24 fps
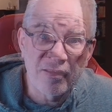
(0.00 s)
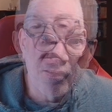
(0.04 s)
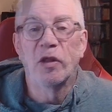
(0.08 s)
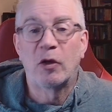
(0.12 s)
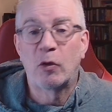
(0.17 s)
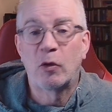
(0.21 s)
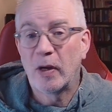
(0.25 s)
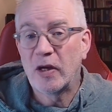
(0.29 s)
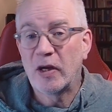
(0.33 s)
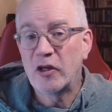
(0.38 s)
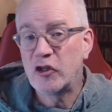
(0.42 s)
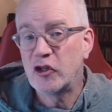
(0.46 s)
The
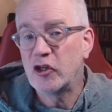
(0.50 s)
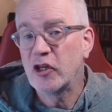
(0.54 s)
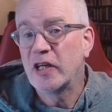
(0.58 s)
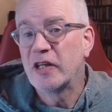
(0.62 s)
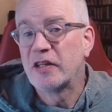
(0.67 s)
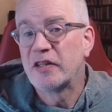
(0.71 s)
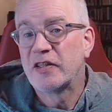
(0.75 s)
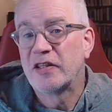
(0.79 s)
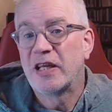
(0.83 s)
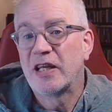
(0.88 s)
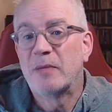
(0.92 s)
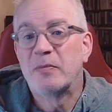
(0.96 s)
question,
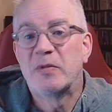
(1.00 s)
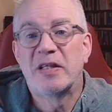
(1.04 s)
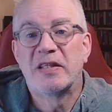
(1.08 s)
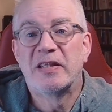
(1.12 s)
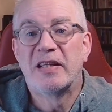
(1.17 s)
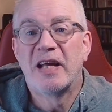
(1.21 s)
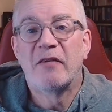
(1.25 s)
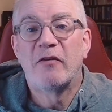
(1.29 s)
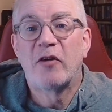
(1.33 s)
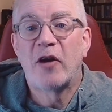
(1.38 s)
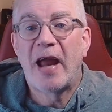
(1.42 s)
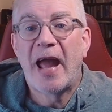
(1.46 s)
it seems, is
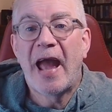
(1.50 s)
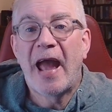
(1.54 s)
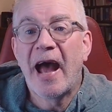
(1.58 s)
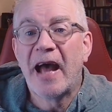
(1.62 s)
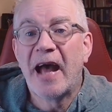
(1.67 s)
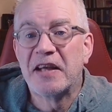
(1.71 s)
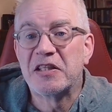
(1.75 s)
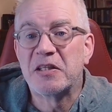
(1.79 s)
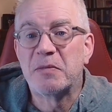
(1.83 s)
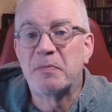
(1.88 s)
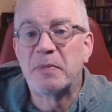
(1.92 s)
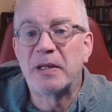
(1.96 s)
never
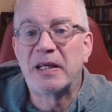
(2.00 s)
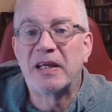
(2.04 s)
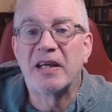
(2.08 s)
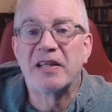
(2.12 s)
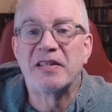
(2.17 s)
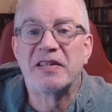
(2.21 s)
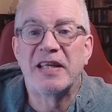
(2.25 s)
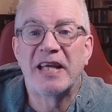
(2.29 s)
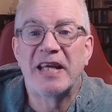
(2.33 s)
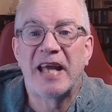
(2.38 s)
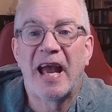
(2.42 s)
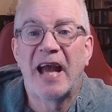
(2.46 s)
asked
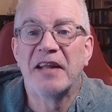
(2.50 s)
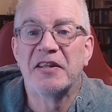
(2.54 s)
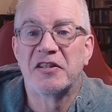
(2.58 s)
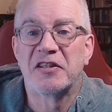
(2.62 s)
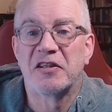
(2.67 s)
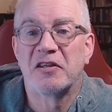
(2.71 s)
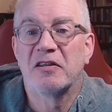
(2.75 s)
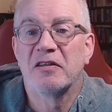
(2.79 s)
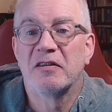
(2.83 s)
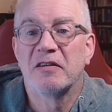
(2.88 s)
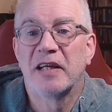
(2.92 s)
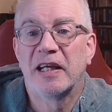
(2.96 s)
because the
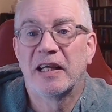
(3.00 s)
answer,